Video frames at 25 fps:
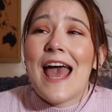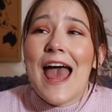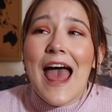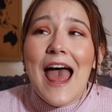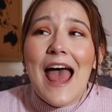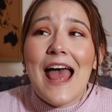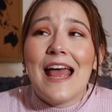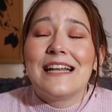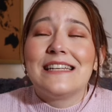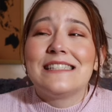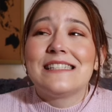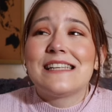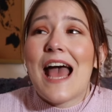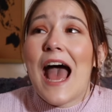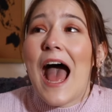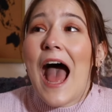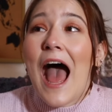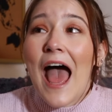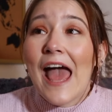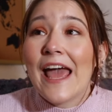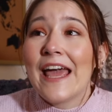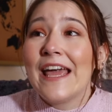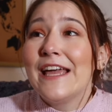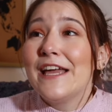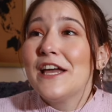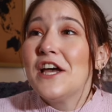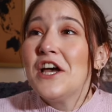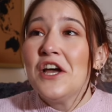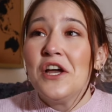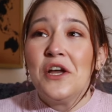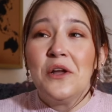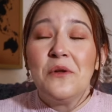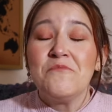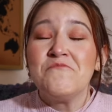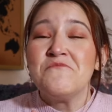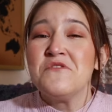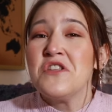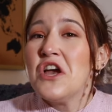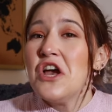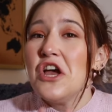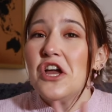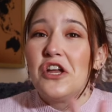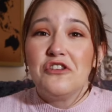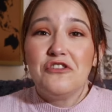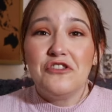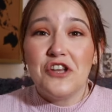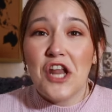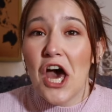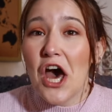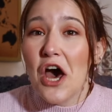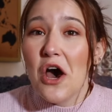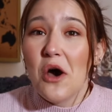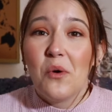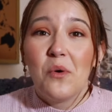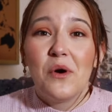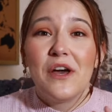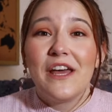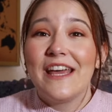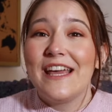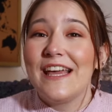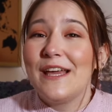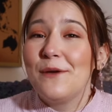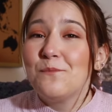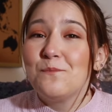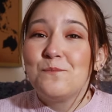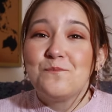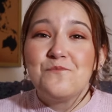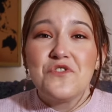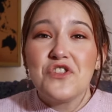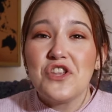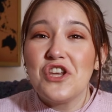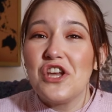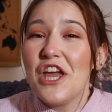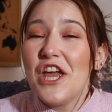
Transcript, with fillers: And I no, it,